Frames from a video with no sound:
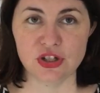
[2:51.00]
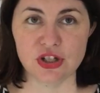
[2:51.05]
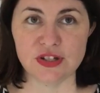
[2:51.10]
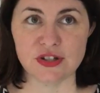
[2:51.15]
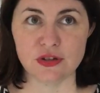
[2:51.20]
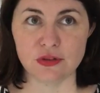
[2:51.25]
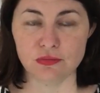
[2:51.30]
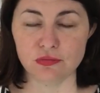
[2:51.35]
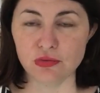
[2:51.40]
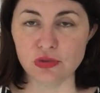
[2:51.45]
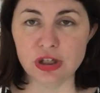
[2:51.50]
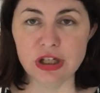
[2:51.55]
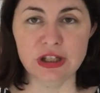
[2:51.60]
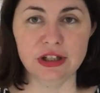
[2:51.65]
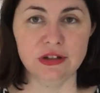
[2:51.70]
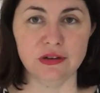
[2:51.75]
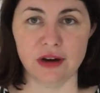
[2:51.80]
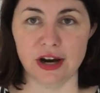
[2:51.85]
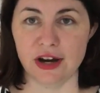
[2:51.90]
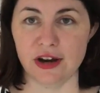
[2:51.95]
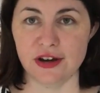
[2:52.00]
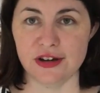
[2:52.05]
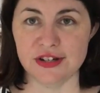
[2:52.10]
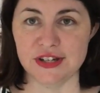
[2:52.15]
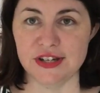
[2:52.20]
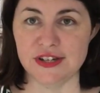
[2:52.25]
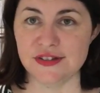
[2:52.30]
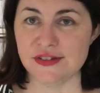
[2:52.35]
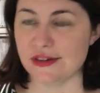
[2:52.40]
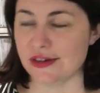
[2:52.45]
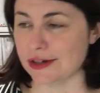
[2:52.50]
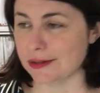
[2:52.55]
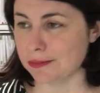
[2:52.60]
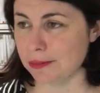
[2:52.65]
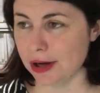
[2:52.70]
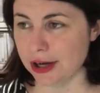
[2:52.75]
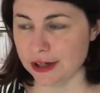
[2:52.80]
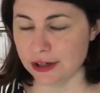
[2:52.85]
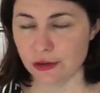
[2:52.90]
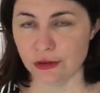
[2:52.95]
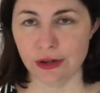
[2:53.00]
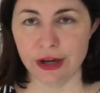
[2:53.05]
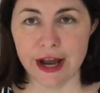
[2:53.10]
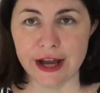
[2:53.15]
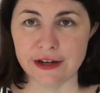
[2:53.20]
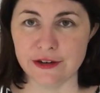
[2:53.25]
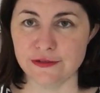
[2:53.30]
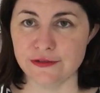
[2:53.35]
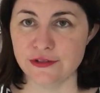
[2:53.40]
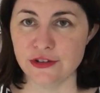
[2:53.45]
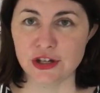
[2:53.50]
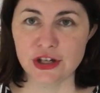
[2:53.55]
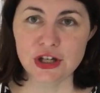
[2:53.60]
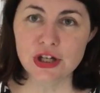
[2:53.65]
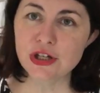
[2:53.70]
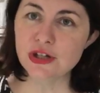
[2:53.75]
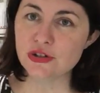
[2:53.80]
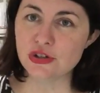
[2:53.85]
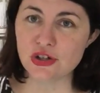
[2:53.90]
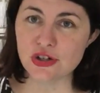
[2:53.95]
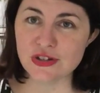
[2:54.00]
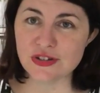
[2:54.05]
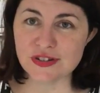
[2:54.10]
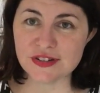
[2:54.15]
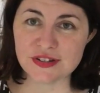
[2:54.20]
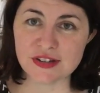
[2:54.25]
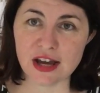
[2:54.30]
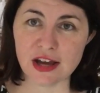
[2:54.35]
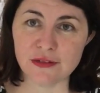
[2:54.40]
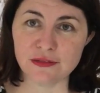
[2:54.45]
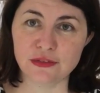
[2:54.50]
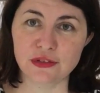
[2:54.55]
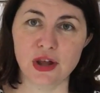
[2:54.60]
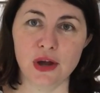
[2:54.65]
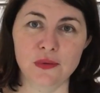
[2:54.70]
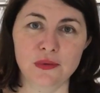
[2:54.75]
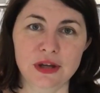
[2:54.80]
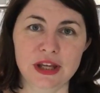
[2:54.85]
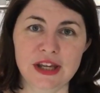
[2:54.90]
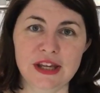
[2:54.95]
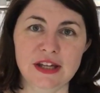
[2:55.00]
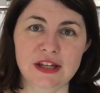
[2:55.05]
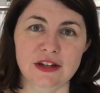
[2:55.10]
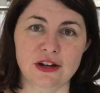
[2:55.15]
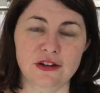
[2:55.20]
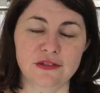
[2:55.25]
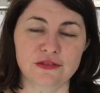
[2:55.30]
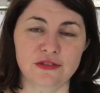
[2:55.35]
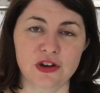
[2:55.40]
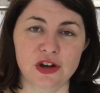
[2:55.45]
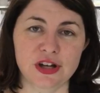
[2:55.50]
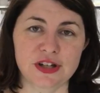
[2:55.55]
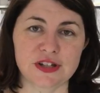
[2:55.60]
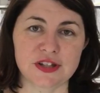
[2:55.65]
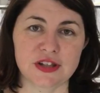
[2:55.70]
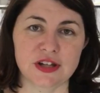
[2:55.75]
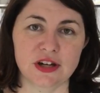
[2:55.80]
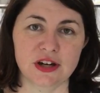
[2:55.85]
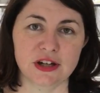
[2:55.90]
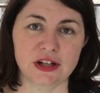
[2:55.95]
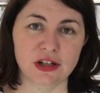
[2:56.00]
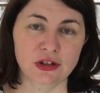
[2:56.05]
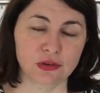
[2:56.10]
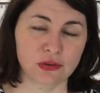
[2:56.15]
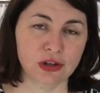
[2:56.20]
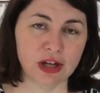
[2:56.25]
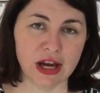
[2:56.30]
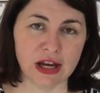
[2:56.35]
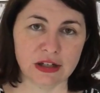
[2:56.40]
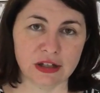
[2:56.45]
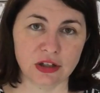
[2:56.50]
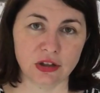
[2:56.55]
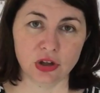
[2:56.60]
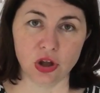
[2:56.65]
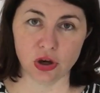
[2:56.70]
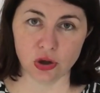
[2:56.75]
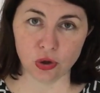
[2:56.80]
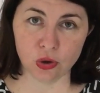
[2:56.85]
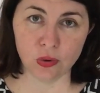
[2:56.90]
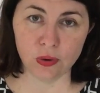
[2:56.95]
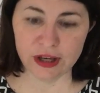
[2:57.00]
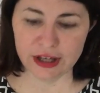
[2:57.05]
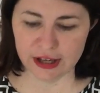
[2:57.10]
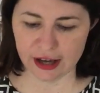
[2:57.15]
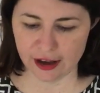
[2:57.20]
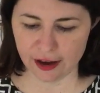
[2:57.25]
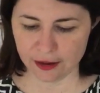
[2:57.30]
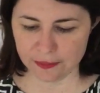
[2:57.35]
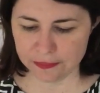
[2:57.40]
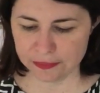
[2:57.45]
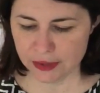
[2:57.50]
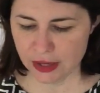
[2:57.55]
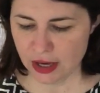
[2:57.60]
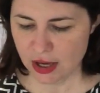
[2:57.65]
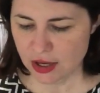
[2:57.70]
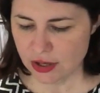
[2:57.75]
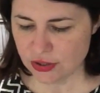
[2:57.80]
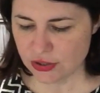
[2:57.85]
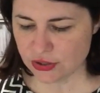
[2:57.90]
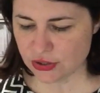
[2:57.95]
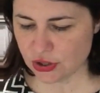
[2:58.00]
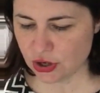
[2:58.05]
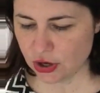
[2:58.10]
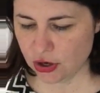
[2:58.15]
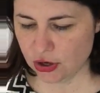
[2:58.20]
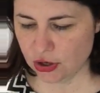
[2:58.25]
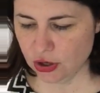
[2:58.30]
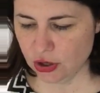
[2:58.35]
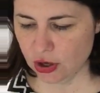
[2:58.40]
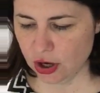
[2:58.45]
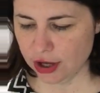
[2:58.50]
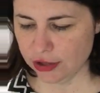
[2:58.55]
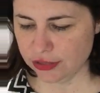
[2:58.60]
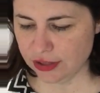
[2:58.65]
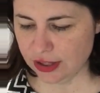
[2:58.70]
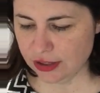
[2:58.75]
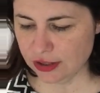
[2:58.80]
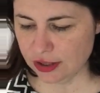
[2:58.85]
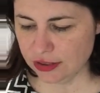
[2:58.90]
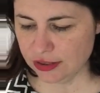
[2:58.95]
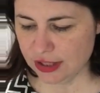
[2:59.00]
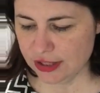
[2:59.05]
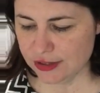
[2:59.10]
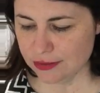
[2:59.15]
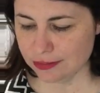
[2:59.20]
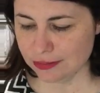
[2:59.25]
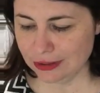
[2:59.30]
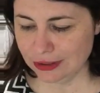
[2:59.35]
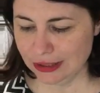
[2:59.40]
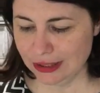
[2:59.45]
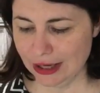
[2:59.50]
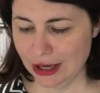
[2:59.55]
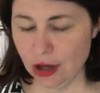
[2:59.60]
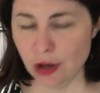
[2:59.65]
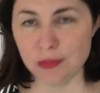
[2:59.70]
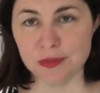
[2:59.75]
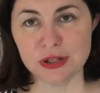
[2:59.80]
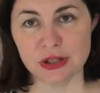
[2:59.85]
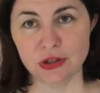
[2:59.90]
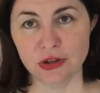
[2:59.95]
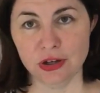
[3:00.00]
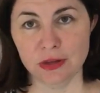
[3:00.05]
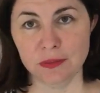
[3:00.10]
just really great ideas, like my creative juices start flowing and I find that I can create a lot quicker. So I think that this really helps a